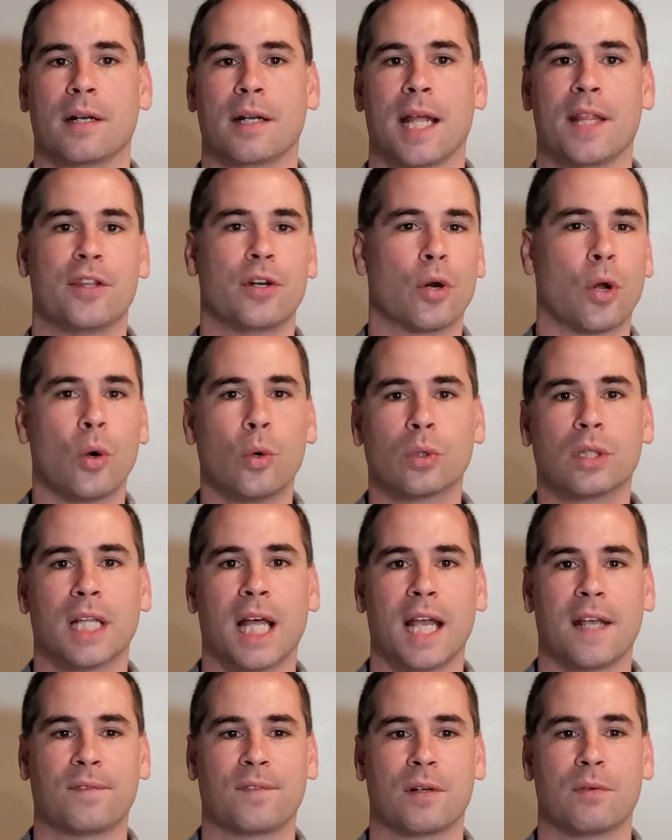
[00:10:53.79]
and their old
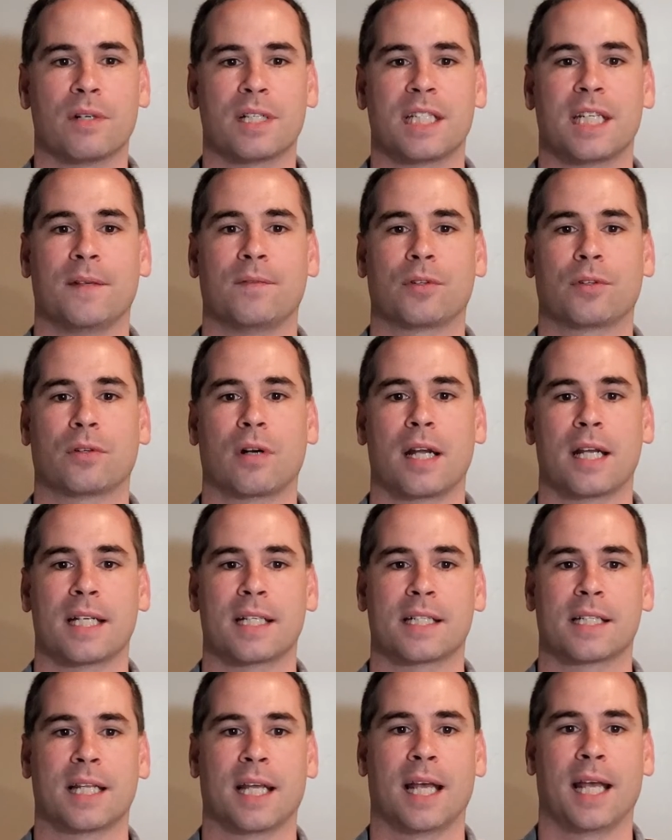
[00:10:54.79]
life and received
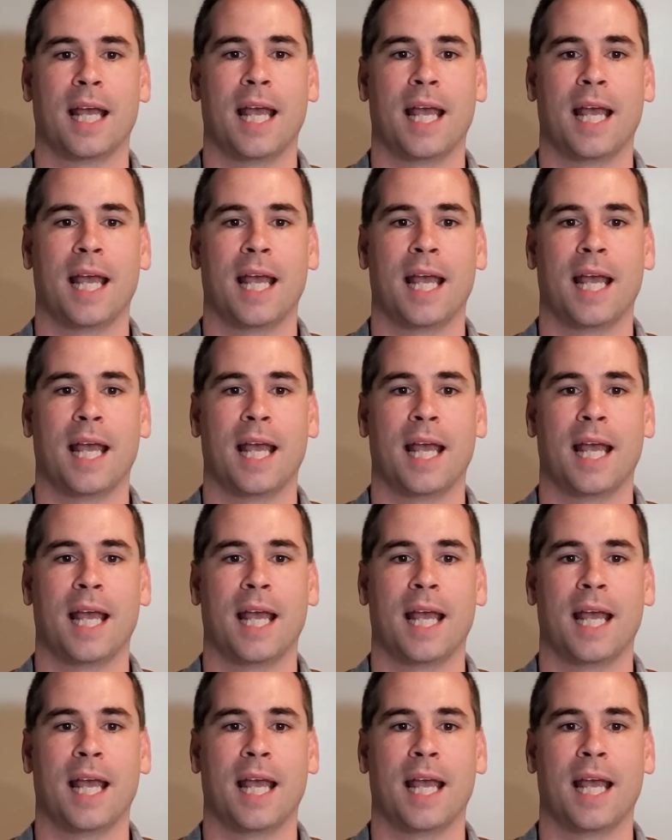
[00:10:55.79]
Christ.